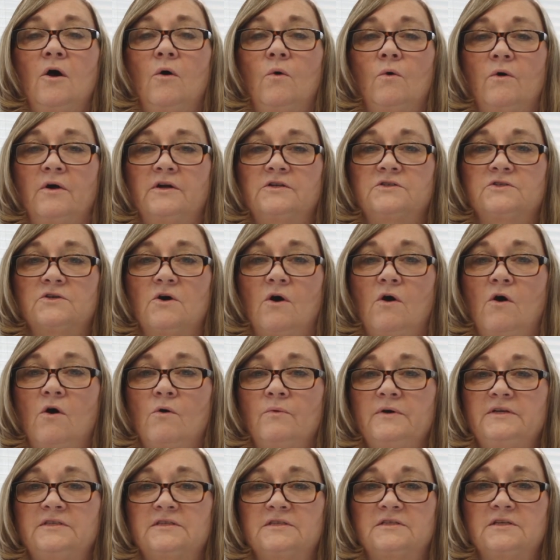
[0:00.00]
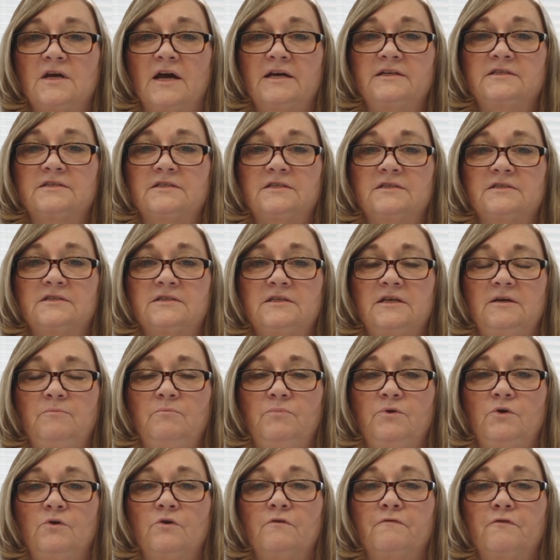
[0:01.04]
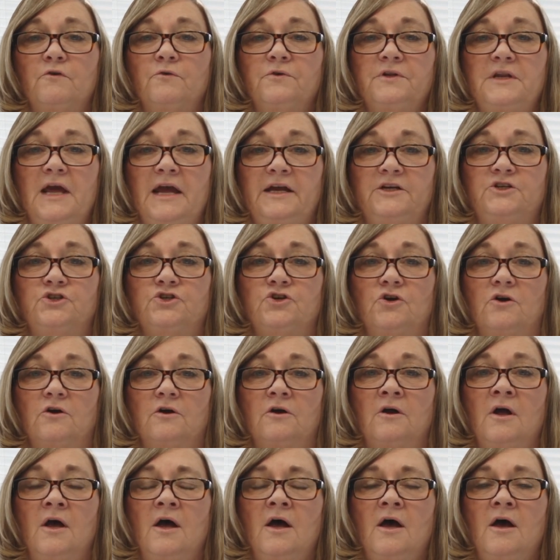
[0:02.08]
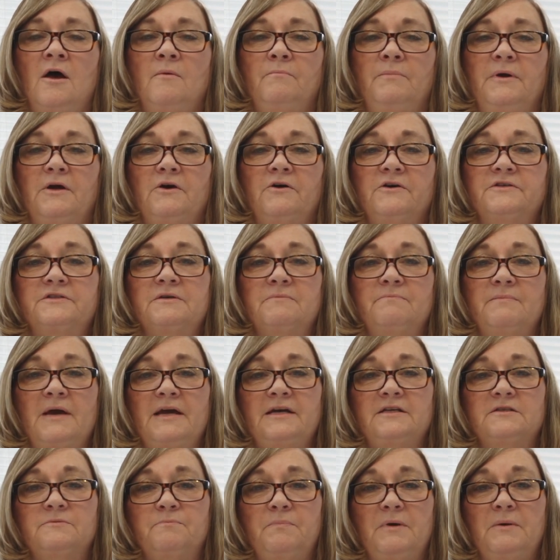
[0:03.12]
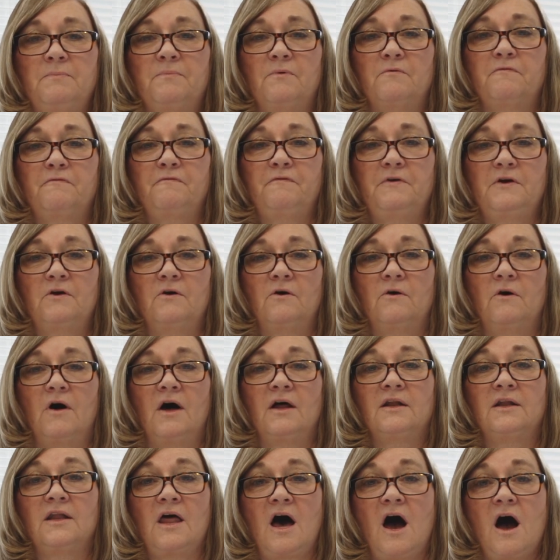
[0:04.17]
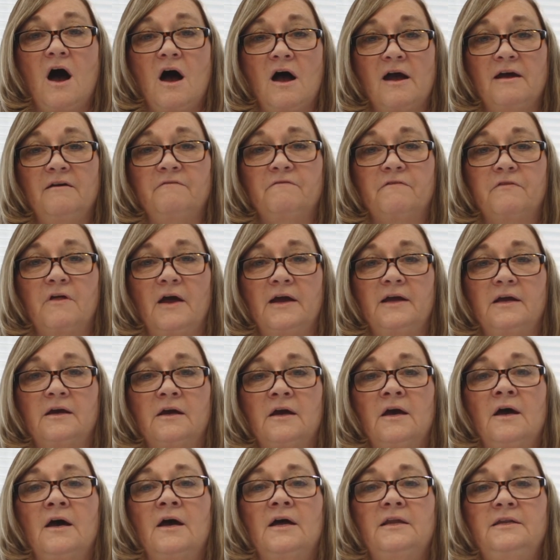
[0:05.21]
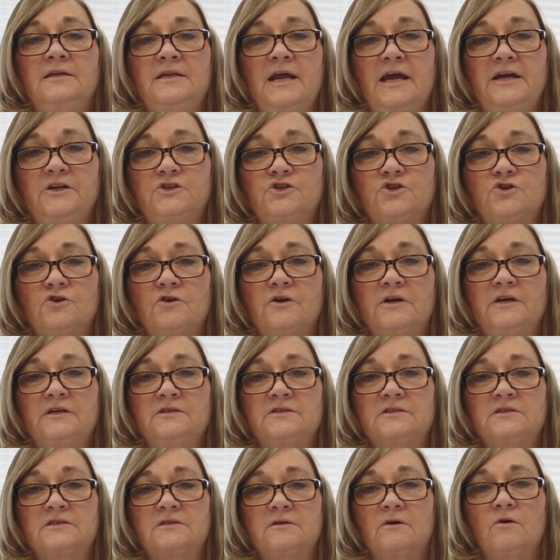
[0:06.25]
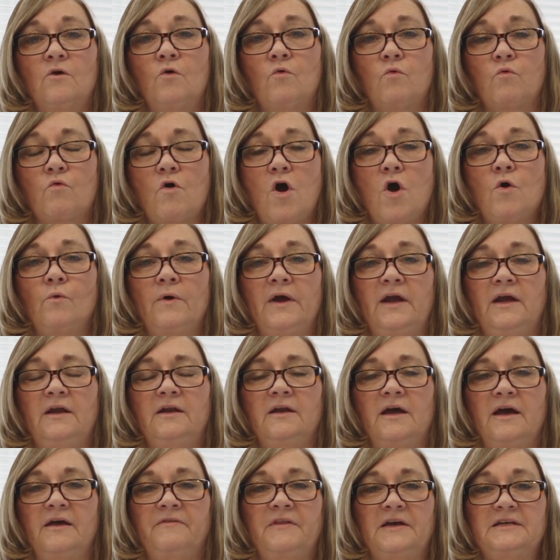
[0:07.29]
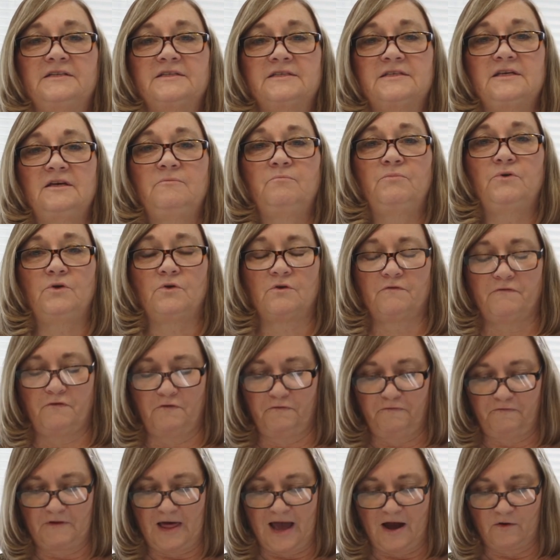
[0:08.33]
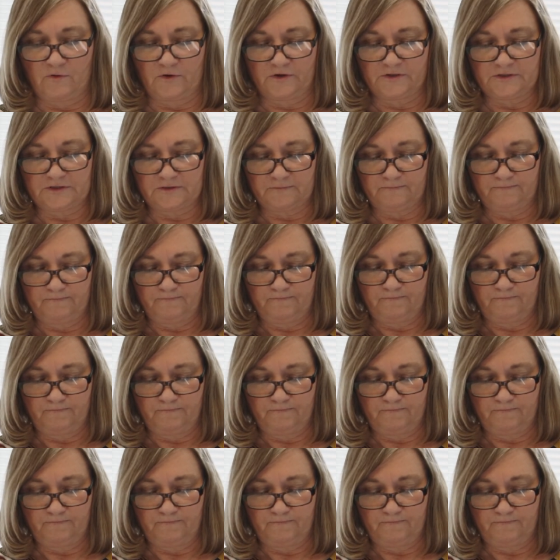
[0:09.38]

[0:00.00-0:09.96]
or it's always nice to see beautiful nature because it makes people feel alive, like nature is growing and they see beautiful flowers.